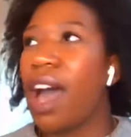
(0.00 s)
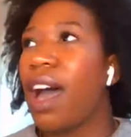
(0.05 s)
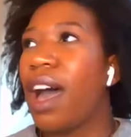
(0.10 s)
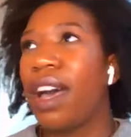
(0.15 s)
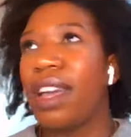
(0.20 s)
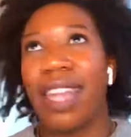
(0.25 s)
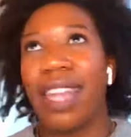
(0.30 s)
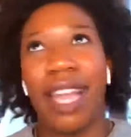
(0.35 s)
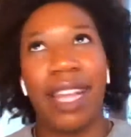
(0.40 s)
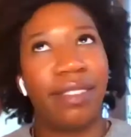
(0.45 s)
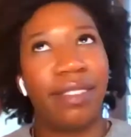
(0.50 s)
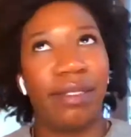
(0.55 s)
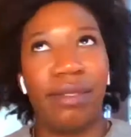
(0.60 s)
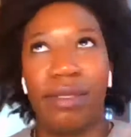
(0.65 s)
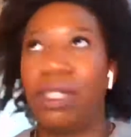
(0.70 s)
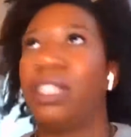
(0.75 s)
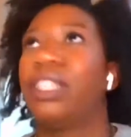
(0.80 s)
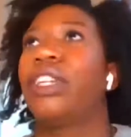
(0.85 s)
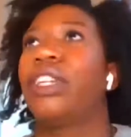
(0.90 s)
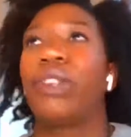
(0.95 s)
uh, like
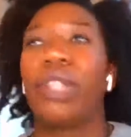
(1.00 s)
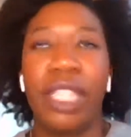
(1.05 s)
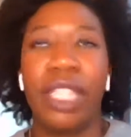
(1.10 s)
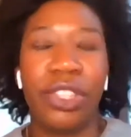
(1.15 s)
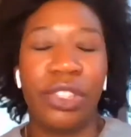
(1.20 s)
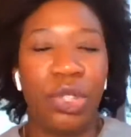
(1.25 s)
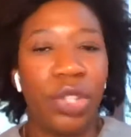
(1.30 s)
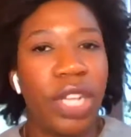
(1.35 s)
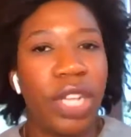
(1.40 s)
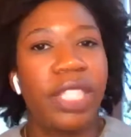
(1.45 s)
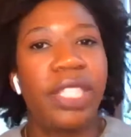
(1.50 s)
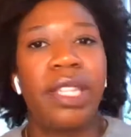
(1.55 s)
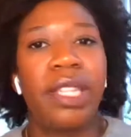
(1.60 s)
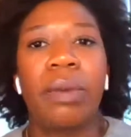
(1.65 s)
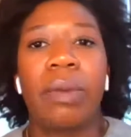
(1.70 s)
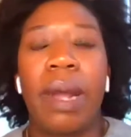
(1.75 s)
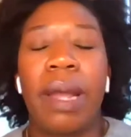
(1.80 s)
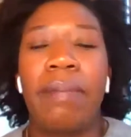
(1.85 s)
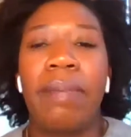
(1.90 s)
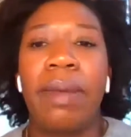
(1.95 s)
literally the shades of
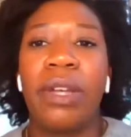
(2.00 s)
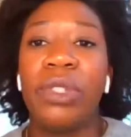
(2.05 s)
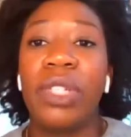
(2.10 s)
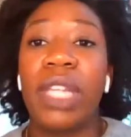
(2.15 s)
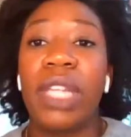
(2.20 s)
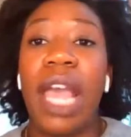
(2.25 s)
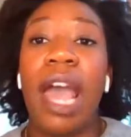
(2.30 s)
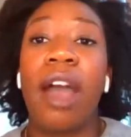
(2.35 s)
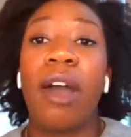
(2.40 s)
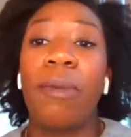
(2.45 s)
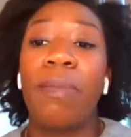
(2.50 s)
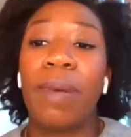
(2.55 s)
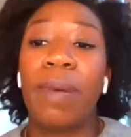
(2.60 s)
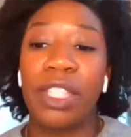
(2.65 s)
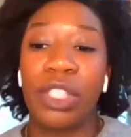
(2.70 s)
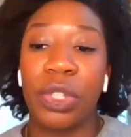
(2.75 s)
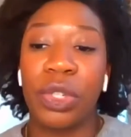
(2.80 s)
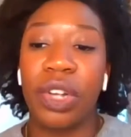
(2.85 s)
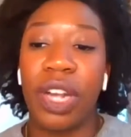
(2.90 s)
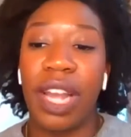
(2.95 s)
the rainbow to help
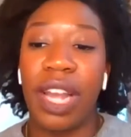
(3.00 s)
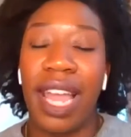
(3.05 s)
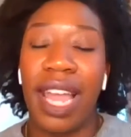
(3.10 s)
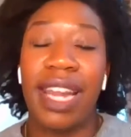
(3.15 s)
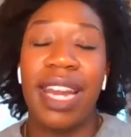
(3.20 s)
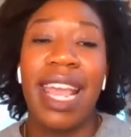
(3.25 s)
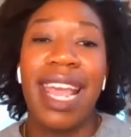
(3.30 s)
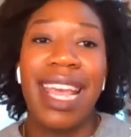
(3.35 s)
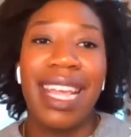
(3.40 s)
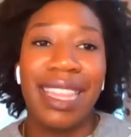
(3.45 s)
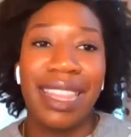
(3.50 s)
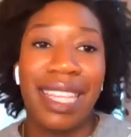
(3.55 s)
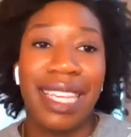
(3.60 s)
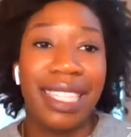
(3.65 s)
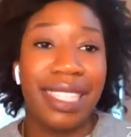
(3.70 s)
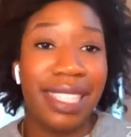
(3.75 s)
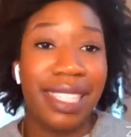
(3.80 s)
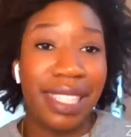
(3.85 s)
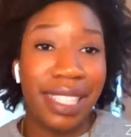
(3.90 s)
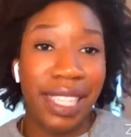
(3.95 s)
us create
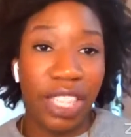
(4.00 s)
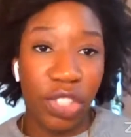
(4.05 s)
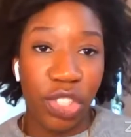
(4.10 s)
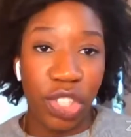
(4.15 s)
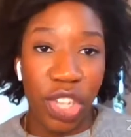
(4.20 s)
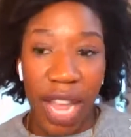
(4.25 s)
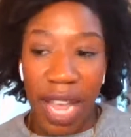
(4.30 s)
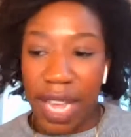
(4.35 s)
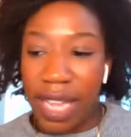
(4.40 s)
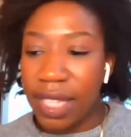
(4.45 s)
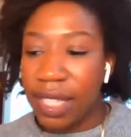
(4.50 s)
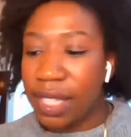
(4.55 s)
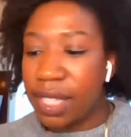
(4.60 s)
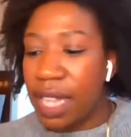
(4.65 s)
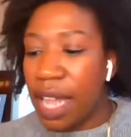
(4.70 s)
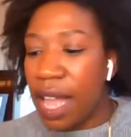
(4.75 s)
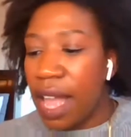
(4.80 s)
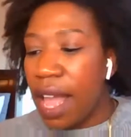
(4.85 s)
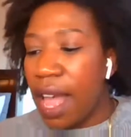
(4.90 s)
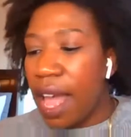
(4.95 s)
these six
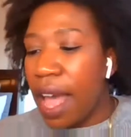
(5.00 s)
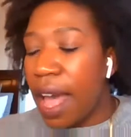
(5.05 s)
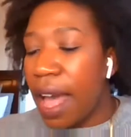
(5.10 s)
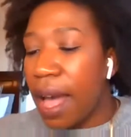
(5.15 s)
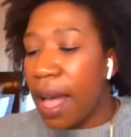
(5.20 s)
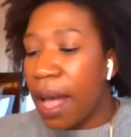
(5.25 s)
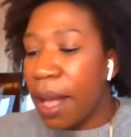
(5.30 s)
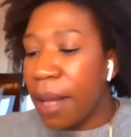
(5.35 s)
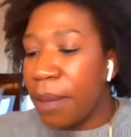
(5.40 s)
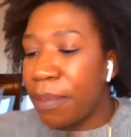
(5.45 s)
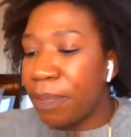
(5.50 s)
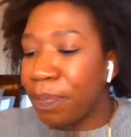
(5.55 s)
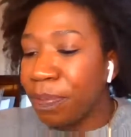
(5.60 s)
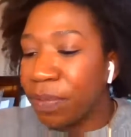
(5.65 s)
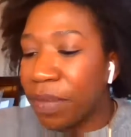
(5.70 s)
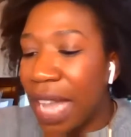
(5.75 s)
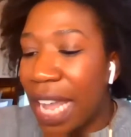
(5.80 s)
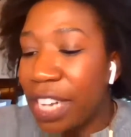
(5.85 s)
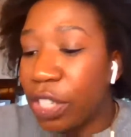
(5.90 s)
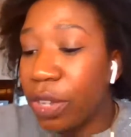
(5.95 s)
shades.
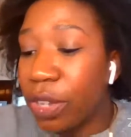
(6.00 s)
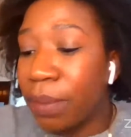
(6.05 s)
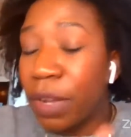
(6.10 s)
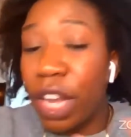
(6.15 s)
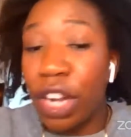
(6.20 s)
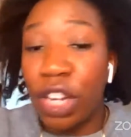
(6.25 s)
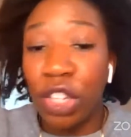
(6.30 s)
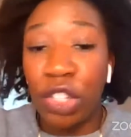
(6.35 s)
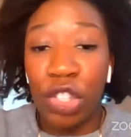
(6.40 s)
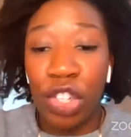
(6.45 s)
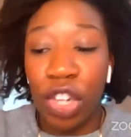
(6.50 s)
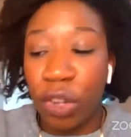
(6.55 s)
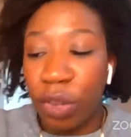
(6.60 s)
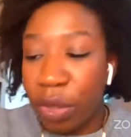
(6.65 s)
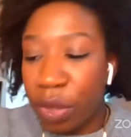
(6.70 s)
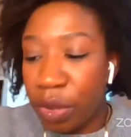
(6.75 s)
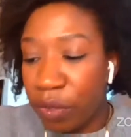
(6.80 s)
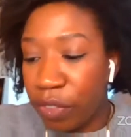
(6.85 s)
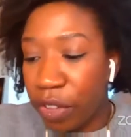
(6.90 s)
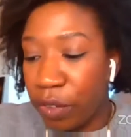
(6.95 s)
Um, and so I'm going to show
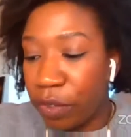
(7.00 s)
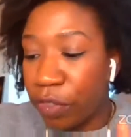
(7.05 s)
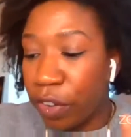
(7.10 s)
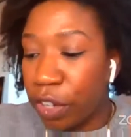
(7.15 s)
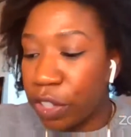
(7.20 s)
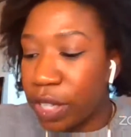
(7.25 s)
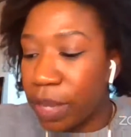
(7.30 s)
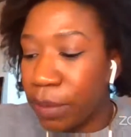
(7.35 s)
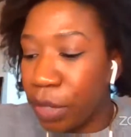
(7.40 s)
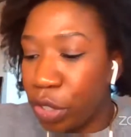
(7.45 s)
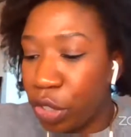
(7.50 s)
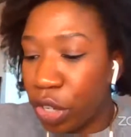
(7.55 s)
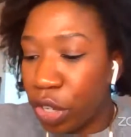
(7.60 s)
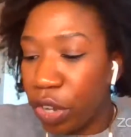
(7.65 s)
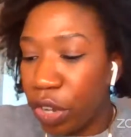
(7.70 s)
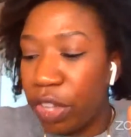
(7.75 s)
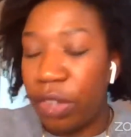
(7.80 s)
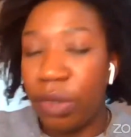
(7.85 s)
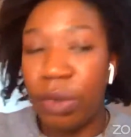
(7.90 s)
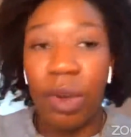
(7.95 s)
you a few. First, I'm going to
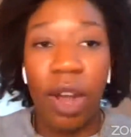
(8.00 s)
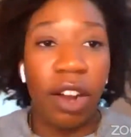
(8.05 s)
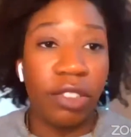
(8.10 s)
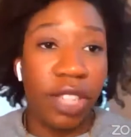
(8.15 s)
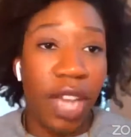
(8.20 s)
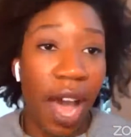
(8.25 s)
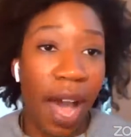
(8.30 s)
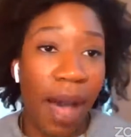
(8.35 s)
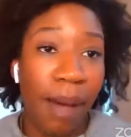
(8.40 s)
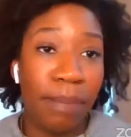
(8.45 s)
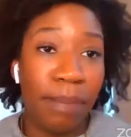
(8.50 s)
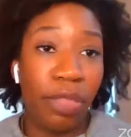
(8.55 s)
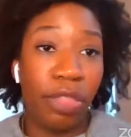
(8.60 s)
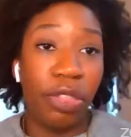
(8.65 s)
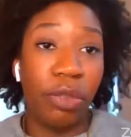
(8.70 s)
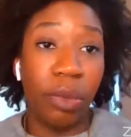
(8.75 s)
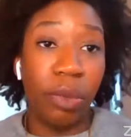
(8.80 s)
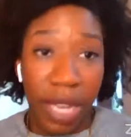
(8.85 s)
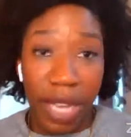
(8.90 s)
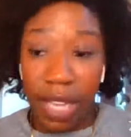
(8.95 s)
show you our top
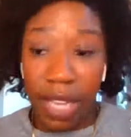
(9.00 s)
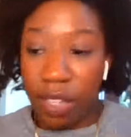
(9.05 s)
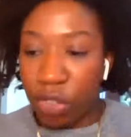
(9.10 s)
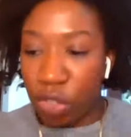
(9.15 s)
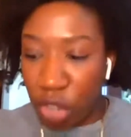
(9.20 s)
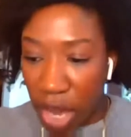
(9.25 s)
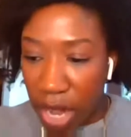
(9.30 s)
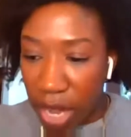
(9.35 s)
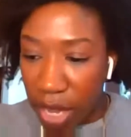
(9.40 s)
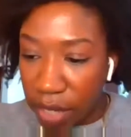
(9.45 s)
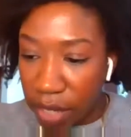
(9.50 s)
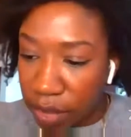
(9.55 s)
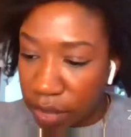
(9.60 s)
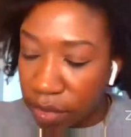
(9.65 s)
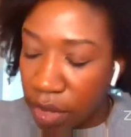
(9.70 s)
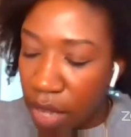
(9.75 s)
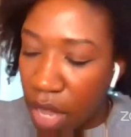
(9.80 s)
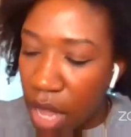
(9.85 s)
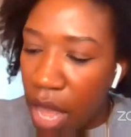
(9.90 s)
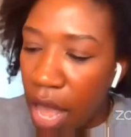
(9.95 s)
three
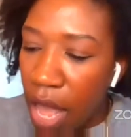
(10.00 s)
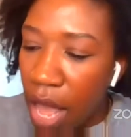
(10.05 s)
shades